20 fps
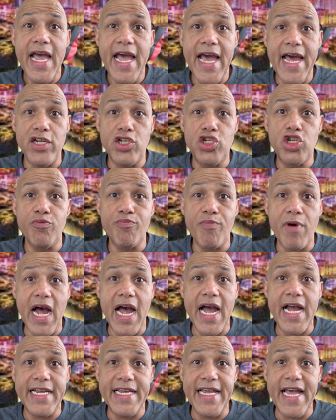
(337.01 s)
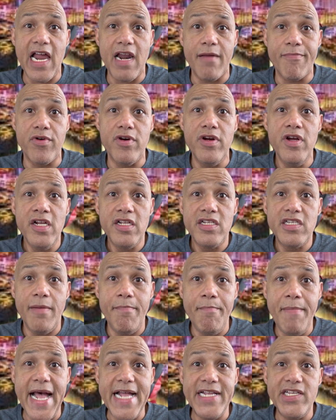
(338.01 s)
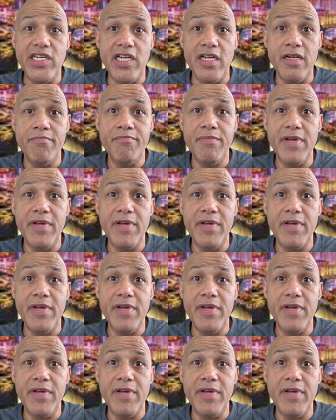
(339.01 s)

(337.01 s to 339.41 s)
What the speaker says: at a super high caliber to match him